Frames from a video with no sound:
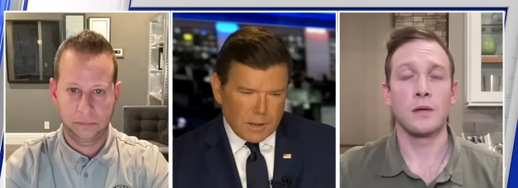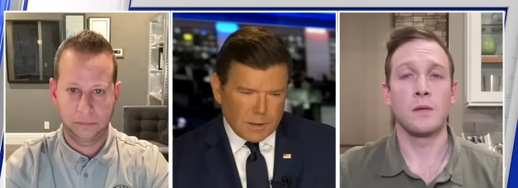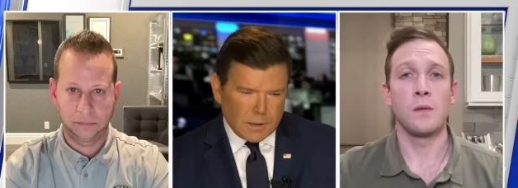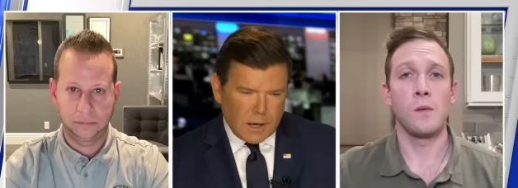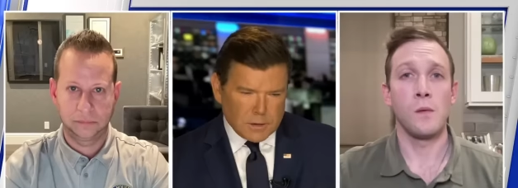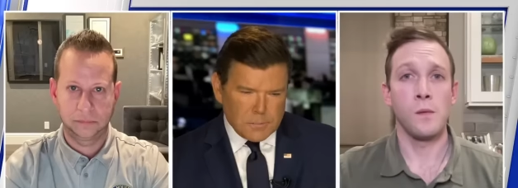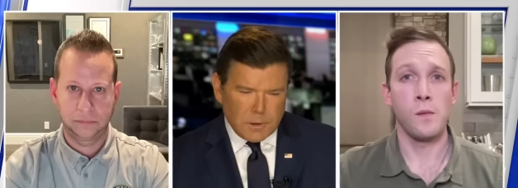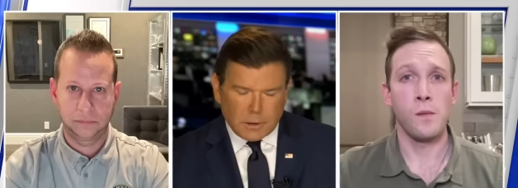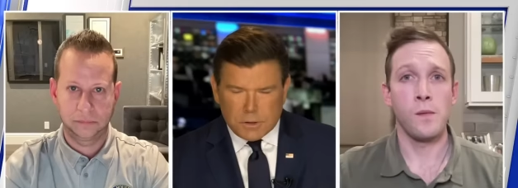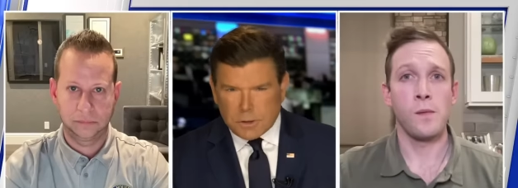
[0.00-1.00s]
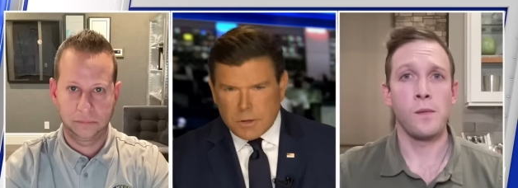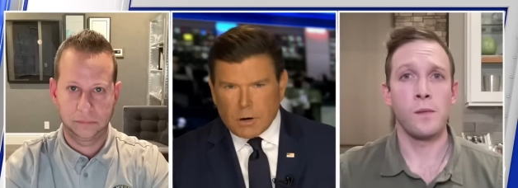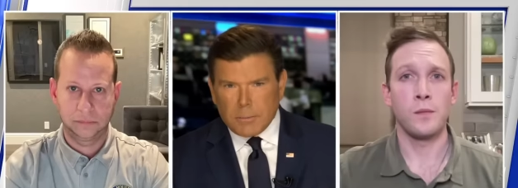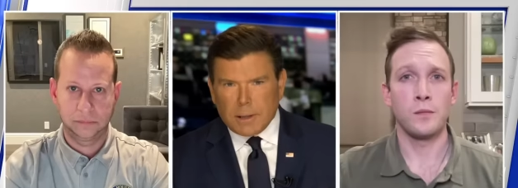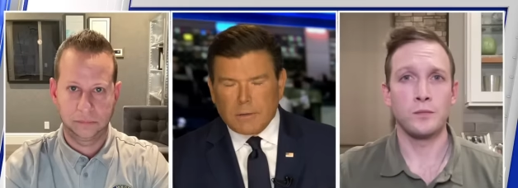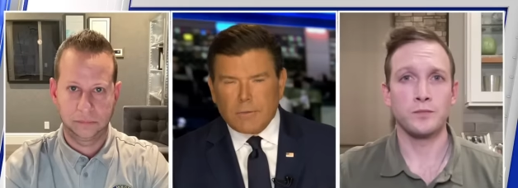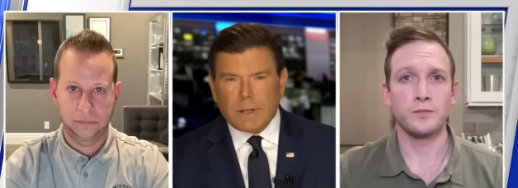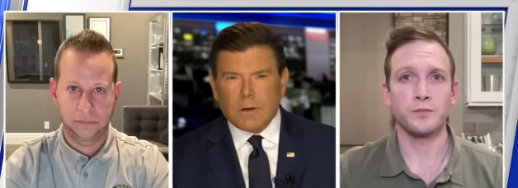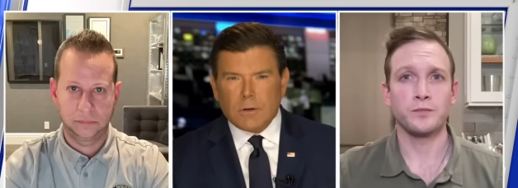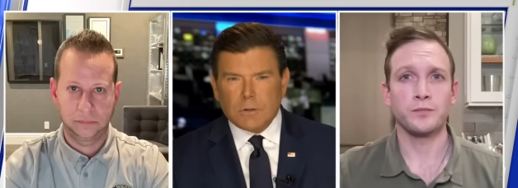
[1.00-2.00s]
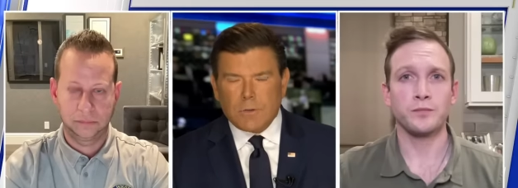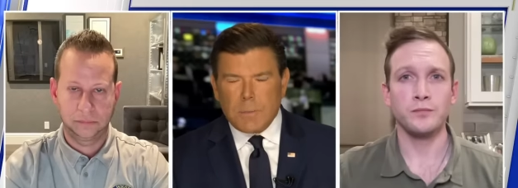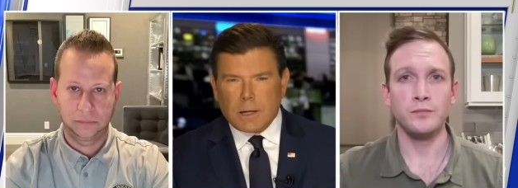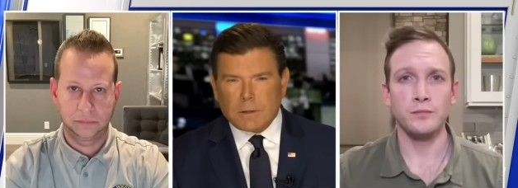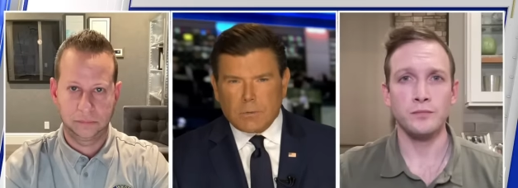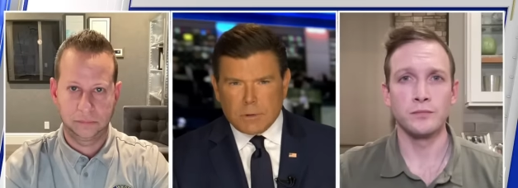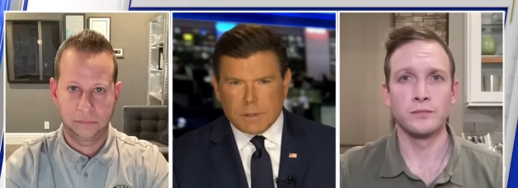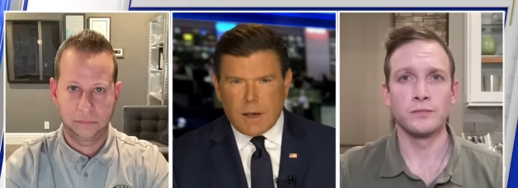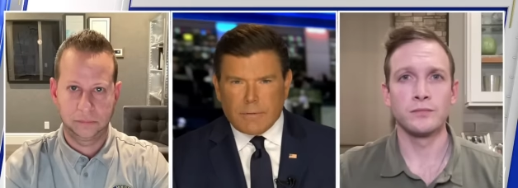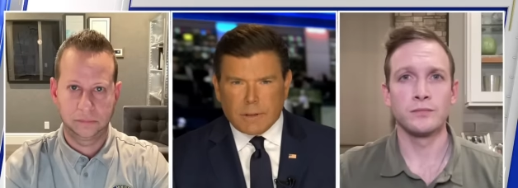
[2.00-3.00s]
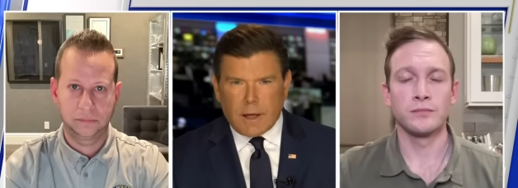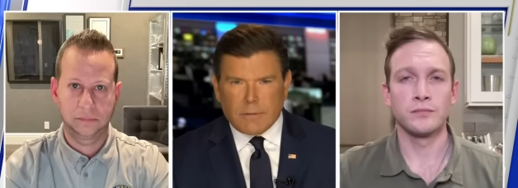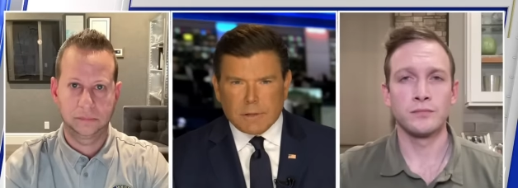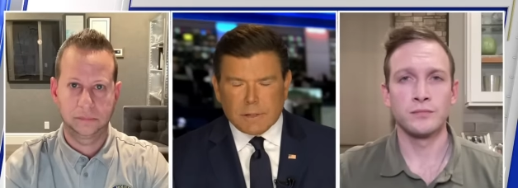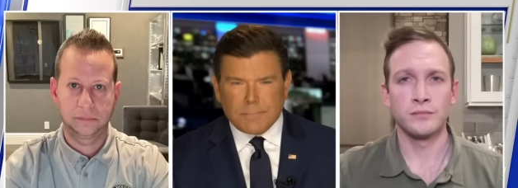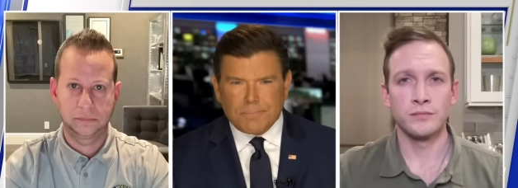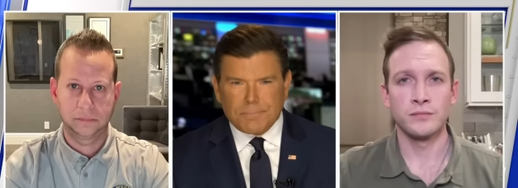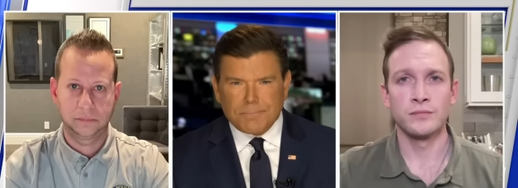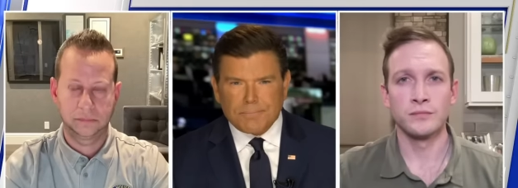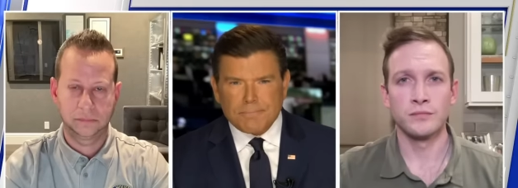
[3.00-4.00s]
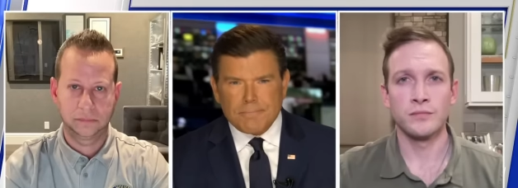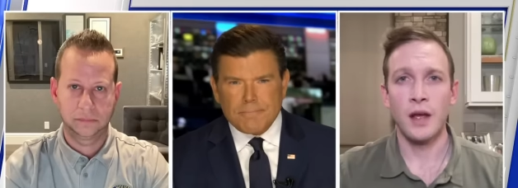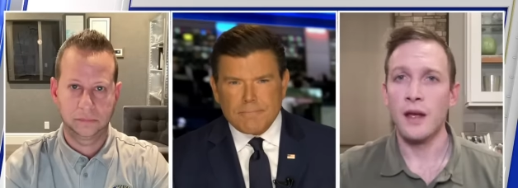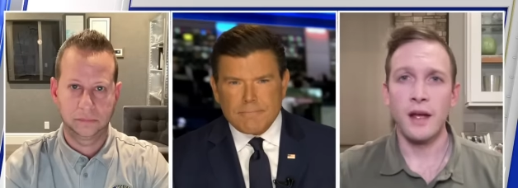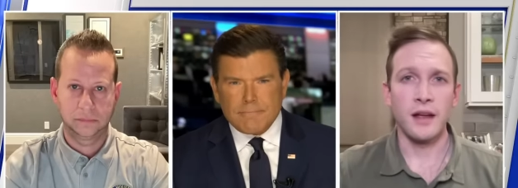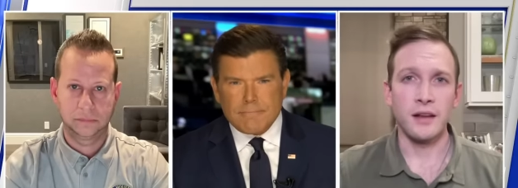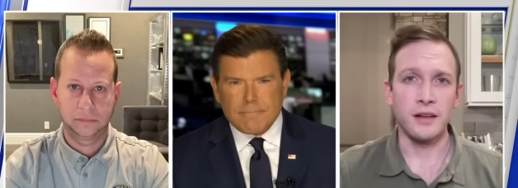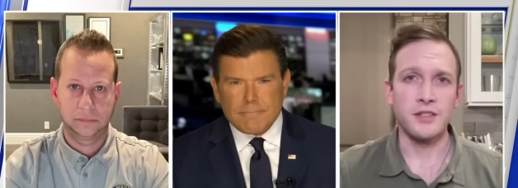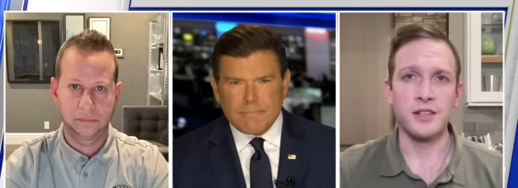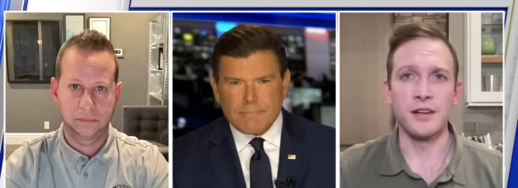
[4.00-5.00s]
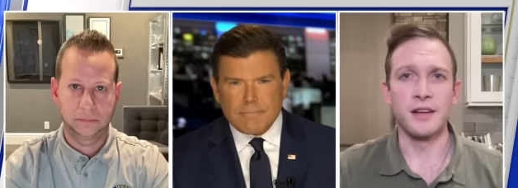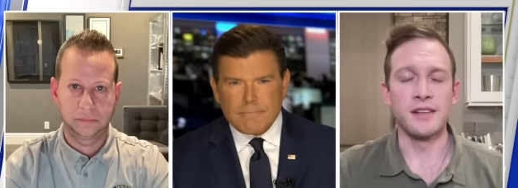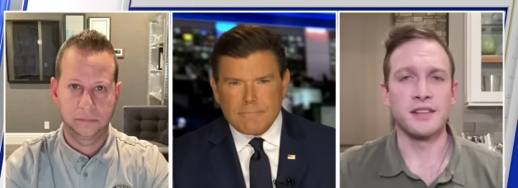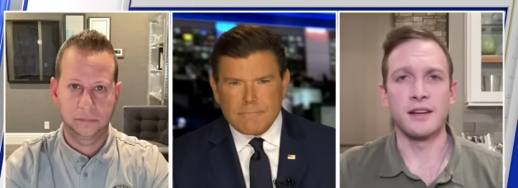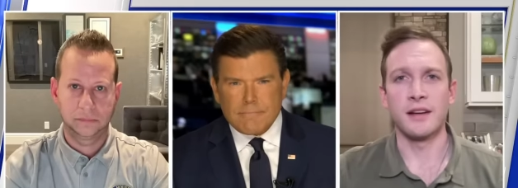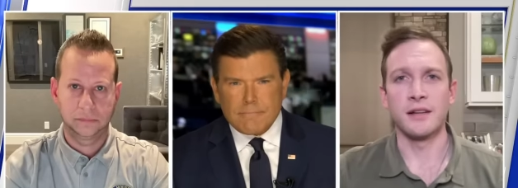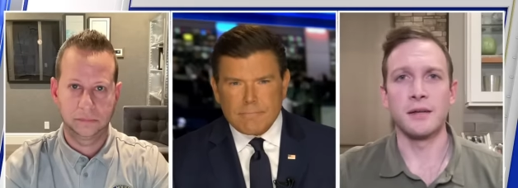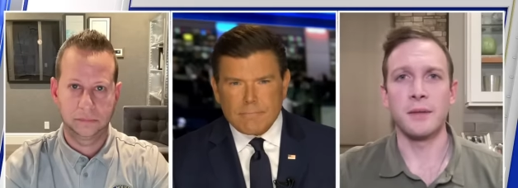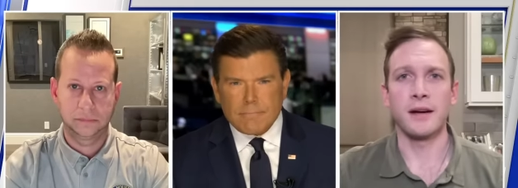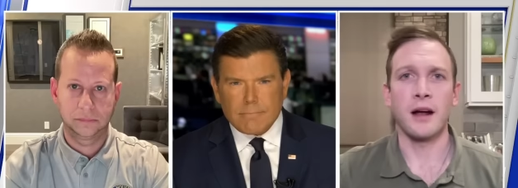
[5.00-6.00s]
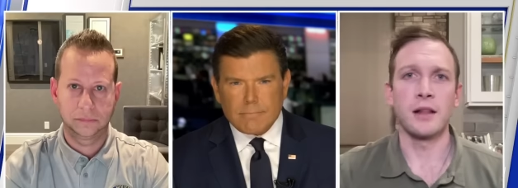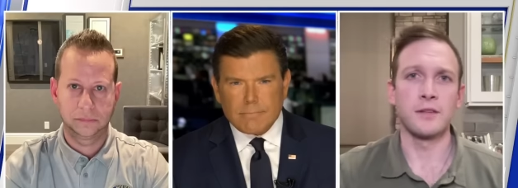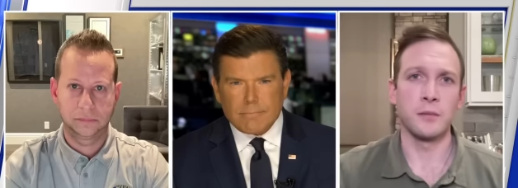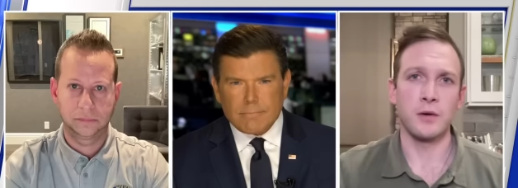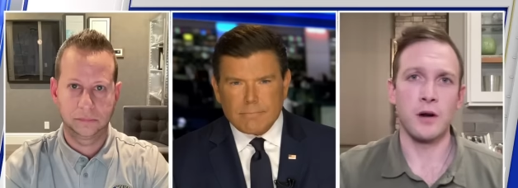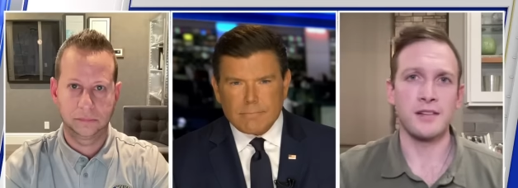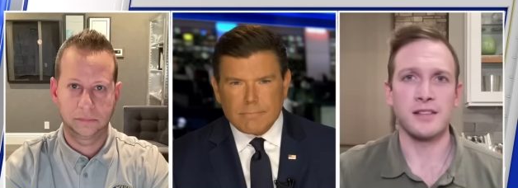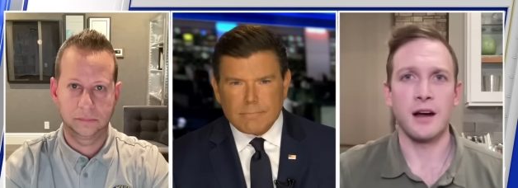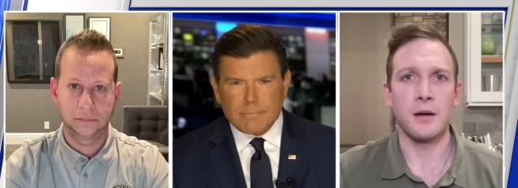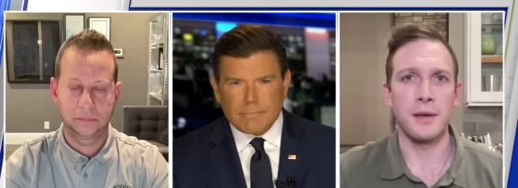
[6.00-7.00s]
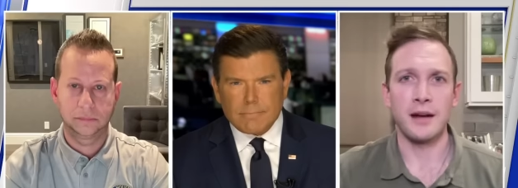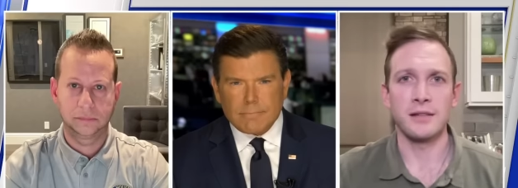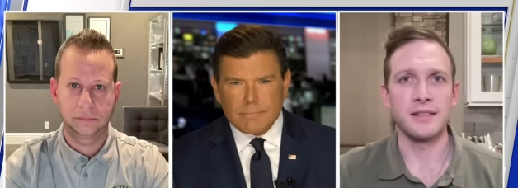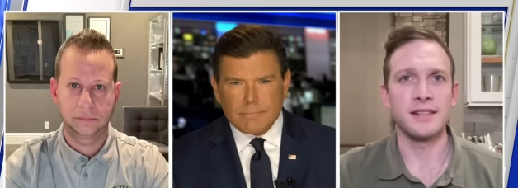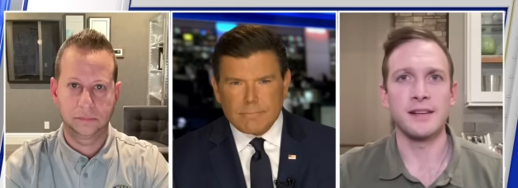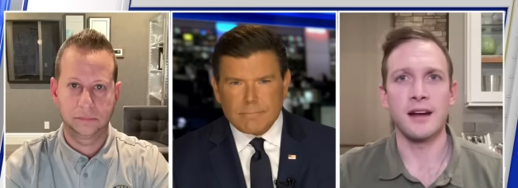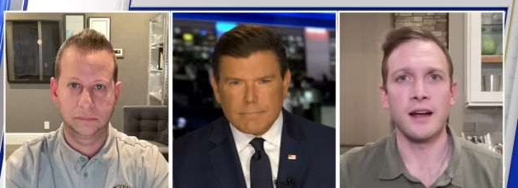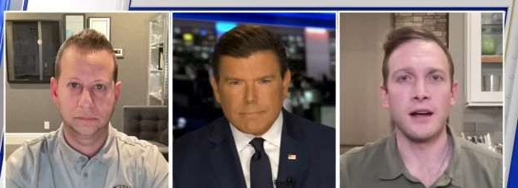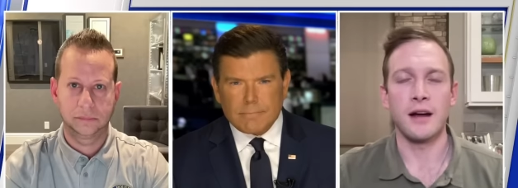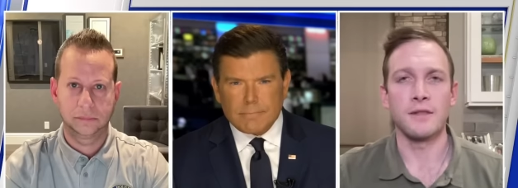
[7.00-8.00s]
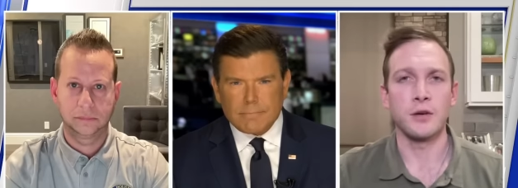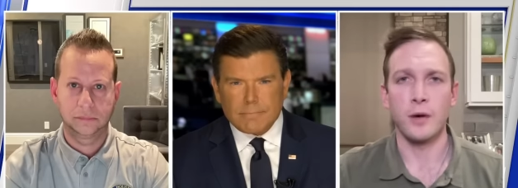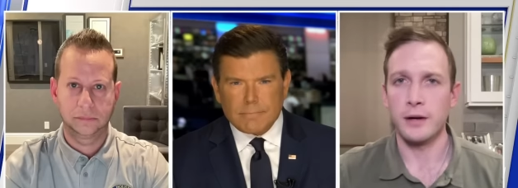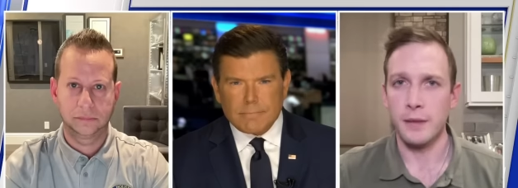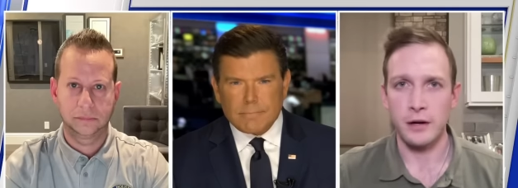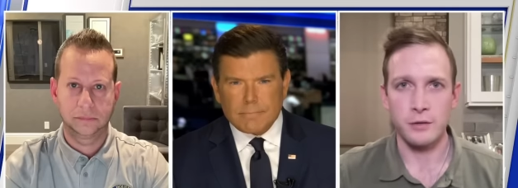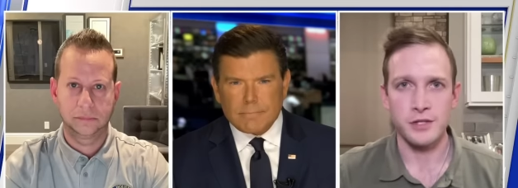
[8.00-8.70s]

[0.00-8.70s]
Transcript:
Speaker 1: Congressman Miller, she's talking about the videos from October 7th, obviously.
Speaker 2: And she is, and my colleague from across the aisle, Madeleine Dean, I have a great amount of